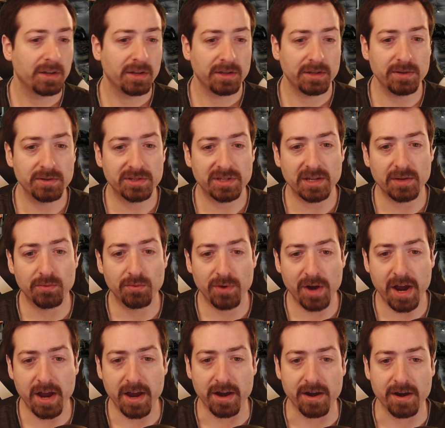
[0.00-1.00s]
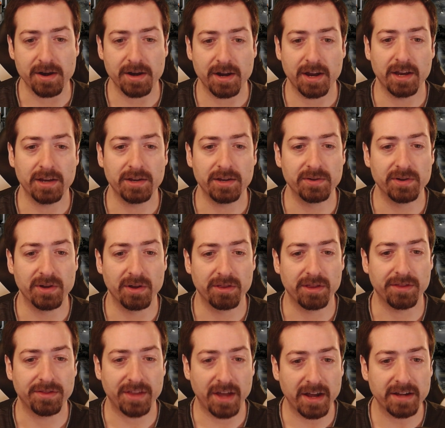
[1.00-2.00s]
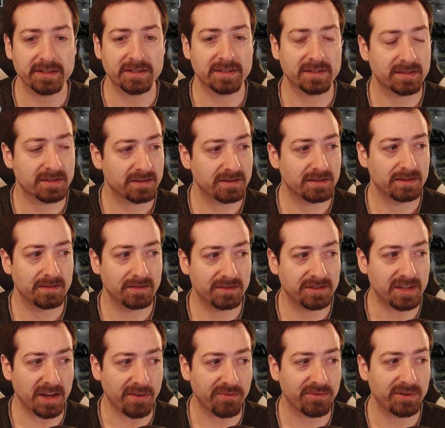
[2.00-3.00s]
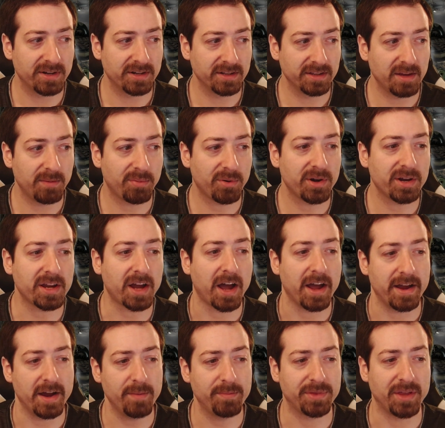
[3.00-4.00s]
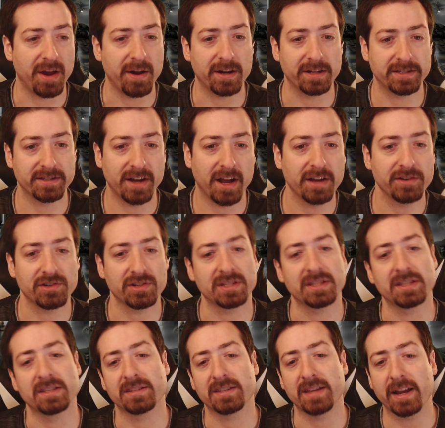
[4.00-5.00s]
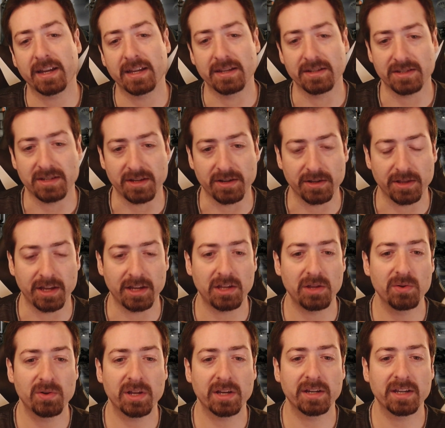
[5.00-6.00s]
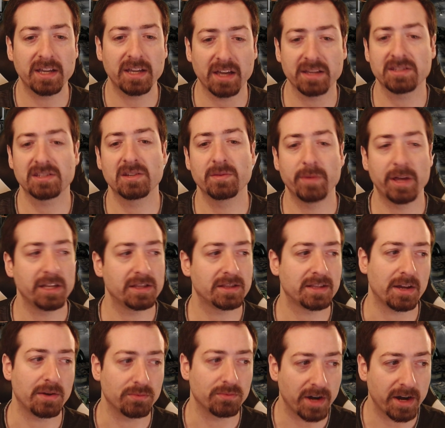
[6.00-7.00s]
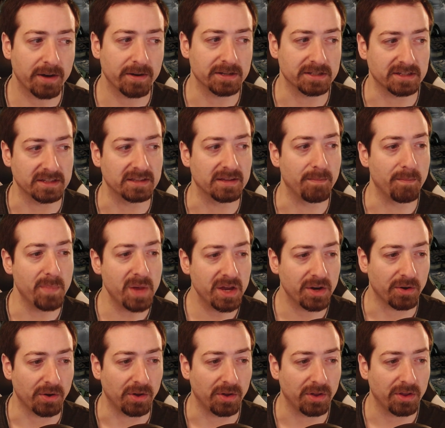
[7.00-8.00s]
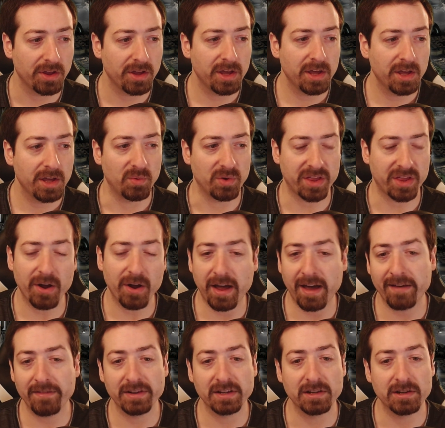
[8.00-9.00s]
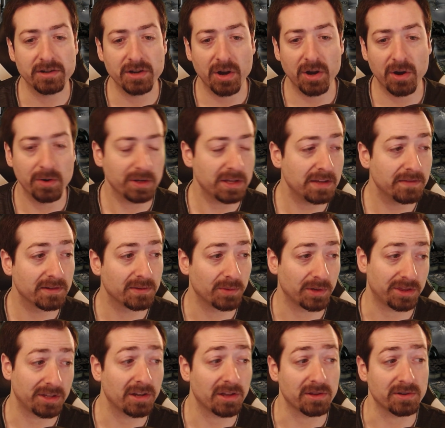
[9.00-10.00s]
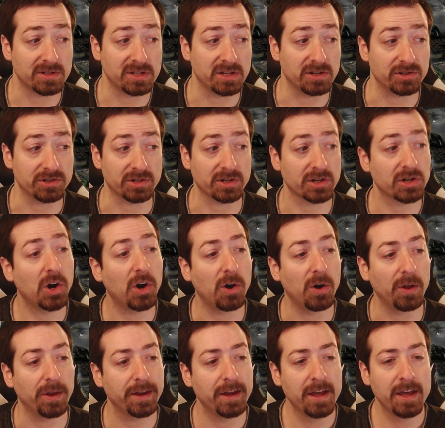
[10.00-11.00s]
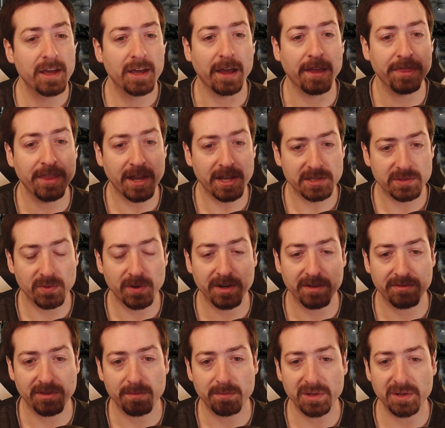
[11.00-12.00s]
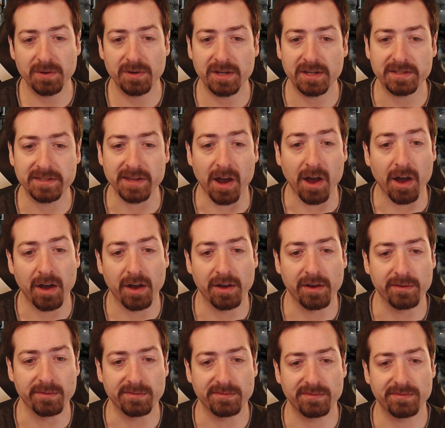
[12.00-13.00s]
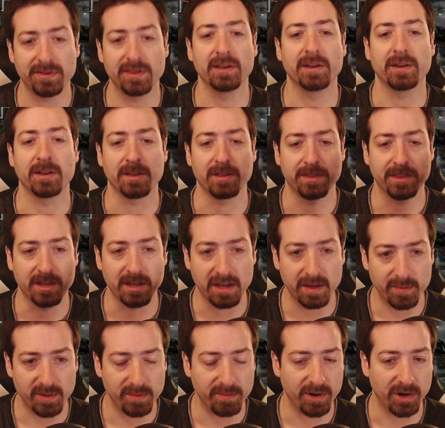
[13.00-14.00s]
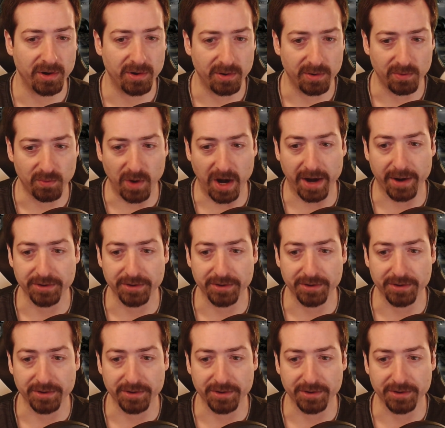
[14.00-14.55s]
You see rare and you know that that's definitely pretty high up there. It's not just the second tier. Like you can guesstimate that rare is in the middle without having to know even what the other tiers are called. And that's one of the beauties of the MMO WoW